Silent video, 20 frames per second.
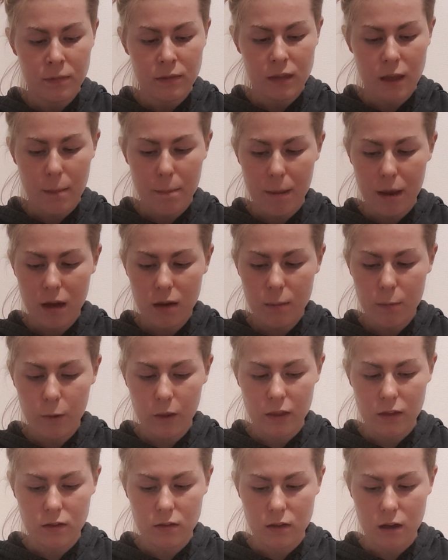that Ben
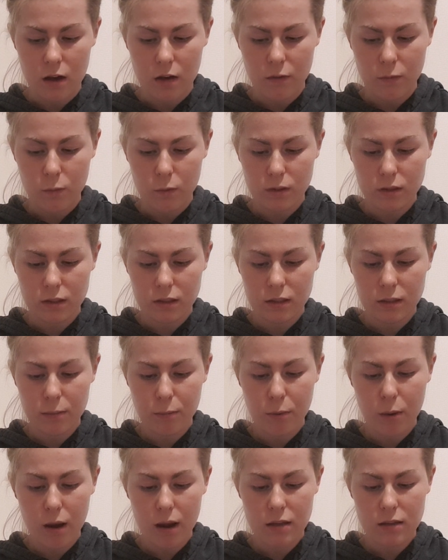Weatherstaff was as
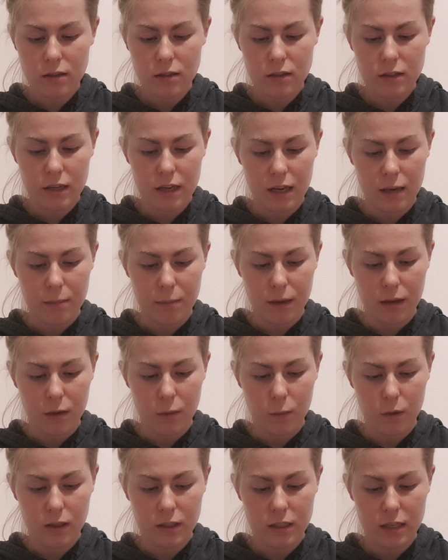surprised as she had been
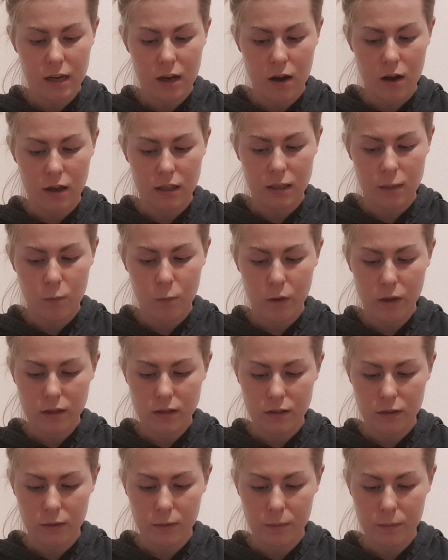when she heard him
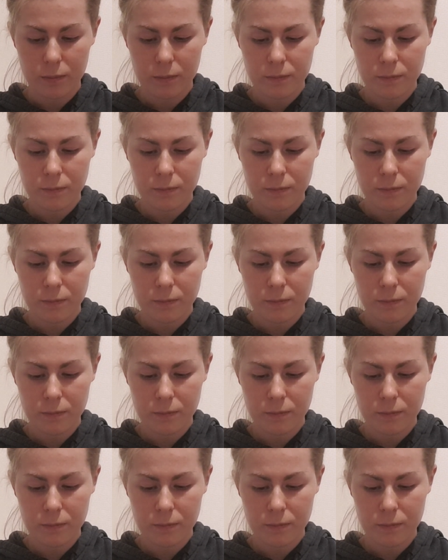whistle.